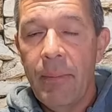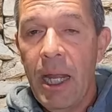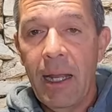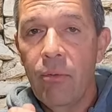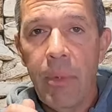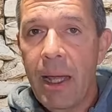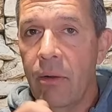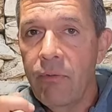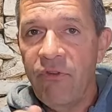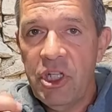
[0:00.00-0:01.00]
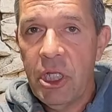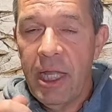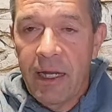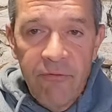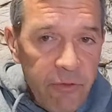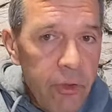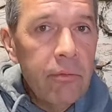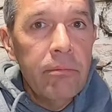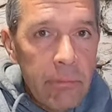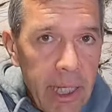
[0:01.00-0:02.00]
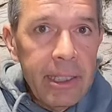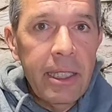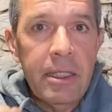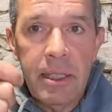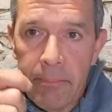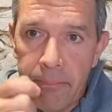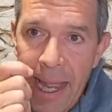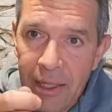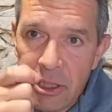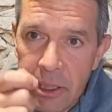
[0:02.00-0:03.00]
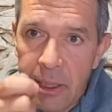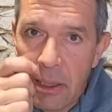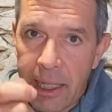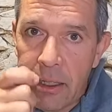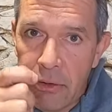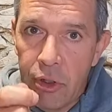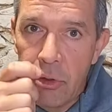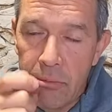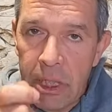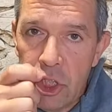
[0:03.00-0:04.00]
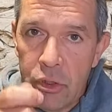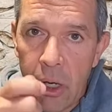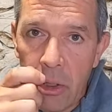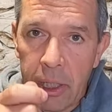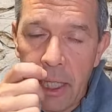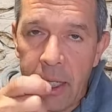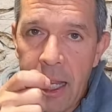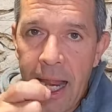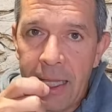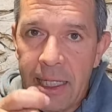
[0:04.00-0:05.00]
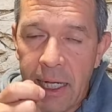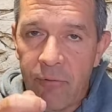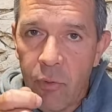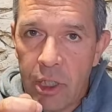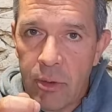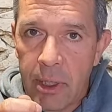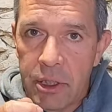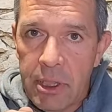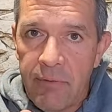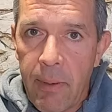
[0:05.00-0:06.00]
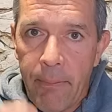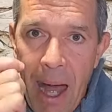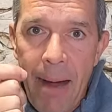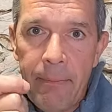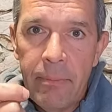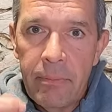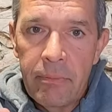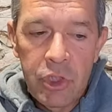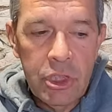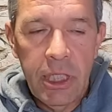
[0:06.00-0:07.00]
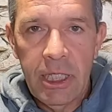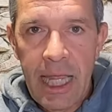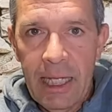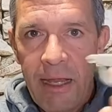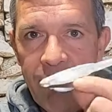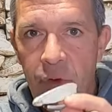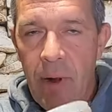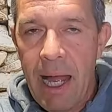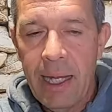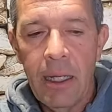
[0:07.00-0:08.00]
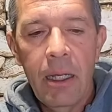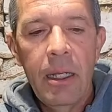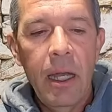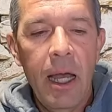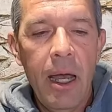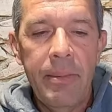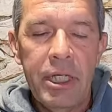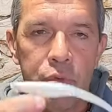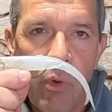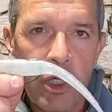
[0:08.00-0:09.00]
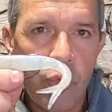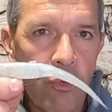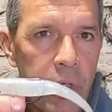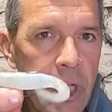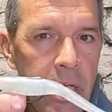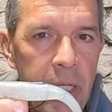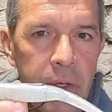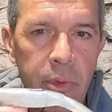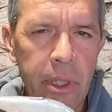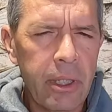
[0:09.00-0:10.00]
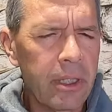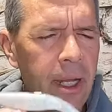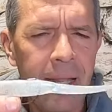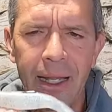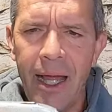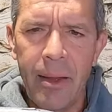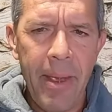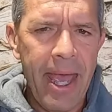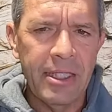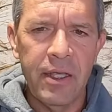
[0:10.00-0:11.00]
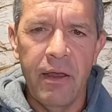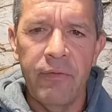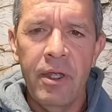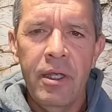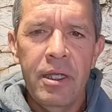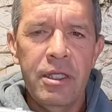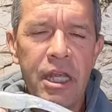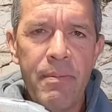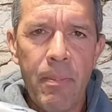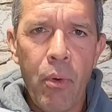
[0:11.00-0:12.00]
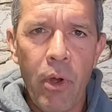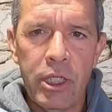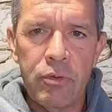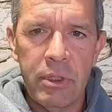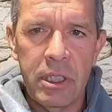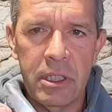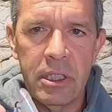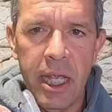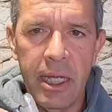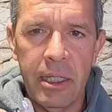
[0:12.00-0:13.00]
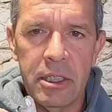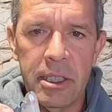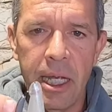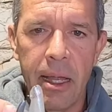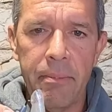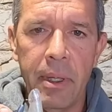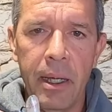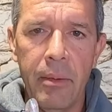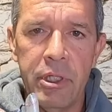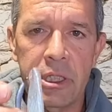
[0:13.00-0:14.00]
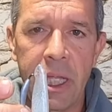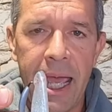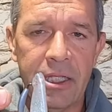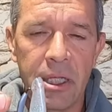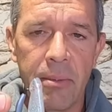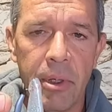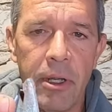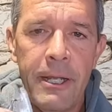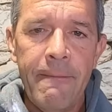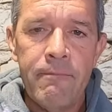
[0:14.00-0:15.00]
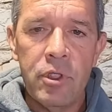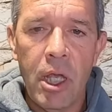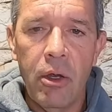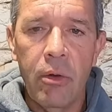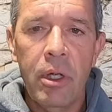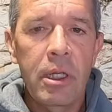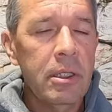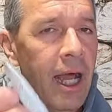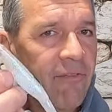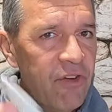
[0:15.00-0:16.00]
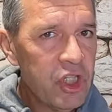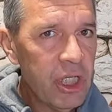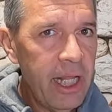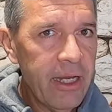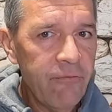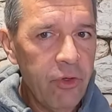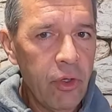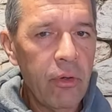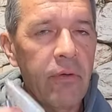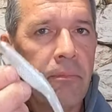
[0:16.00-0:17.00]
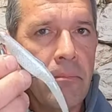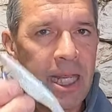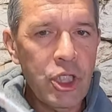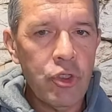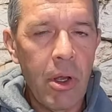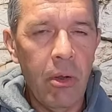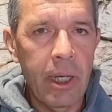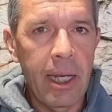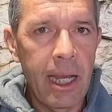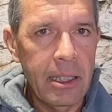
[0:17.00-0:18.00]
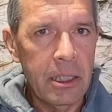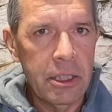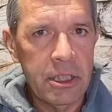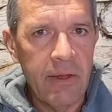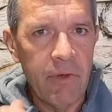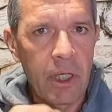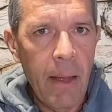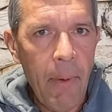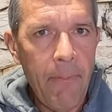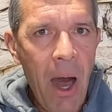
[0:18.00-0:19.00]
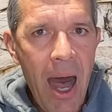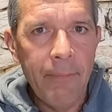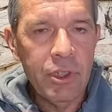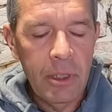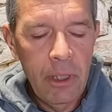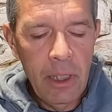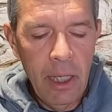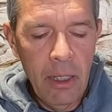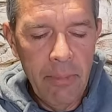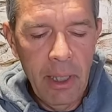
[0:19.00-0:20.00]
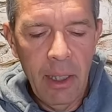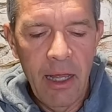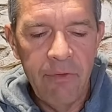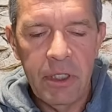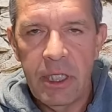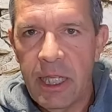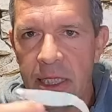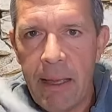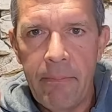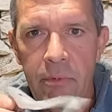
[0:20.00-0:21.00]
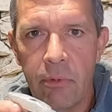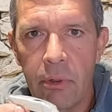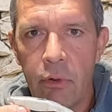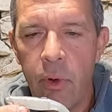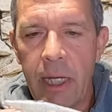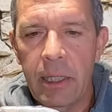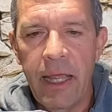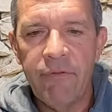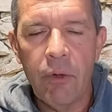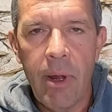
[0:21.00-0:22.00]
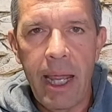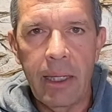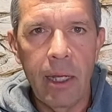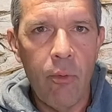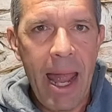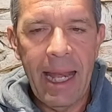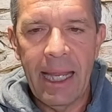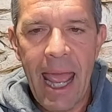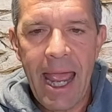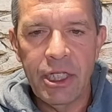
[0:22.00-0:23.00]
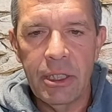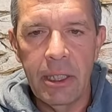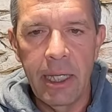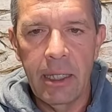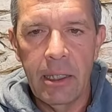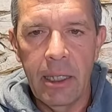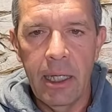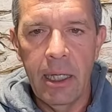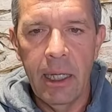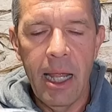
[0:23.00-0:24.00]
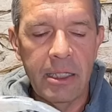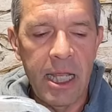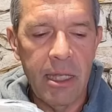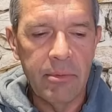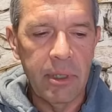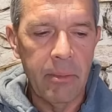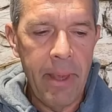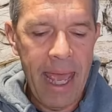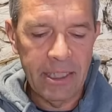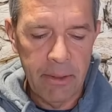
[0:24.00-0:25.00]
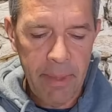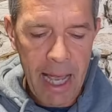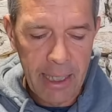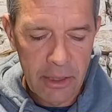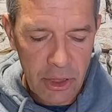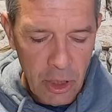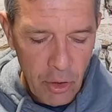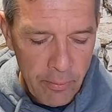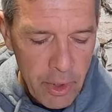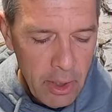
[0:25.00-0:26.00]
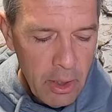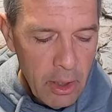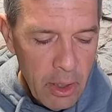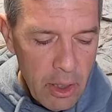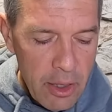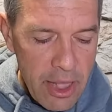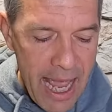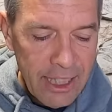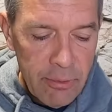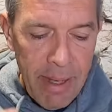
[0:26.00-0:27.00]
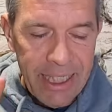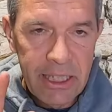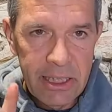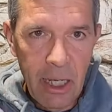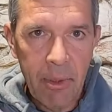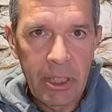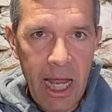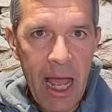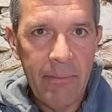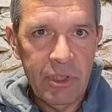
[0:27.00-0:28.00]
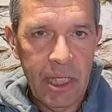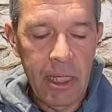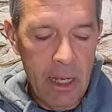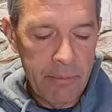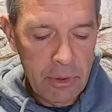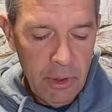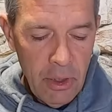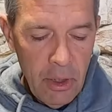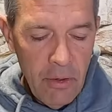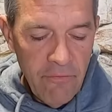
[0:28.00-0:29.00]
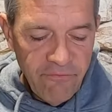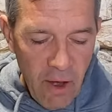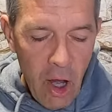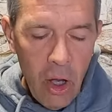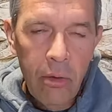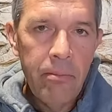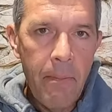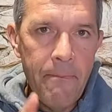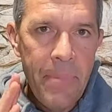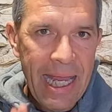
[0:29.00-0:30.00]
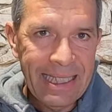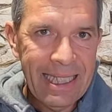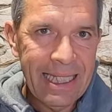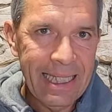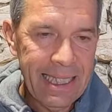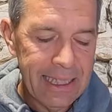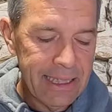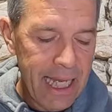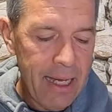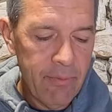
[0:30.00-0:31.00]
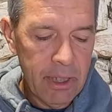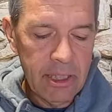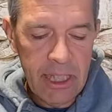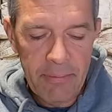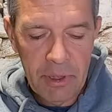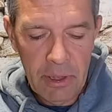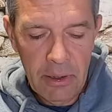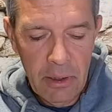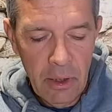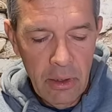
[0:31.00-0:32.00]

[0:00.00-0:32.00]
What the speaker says: I mean, I don't fish it like a fluke like this. I'm bouncing it like I would do a mid-strolling it, and then every once in a while I just give it a pop just to get that left to right. And this works really, really good. Caught a lot of bass off deeper points with this setup this last summer. So not fishing like a fluke, mid-strolling it, and then just giving a couple pops in the middle of it to get that quick left to right erratic action that a lot of times will get a bass to bite. So that's my summertime setups. Fall, basically the same with the exception.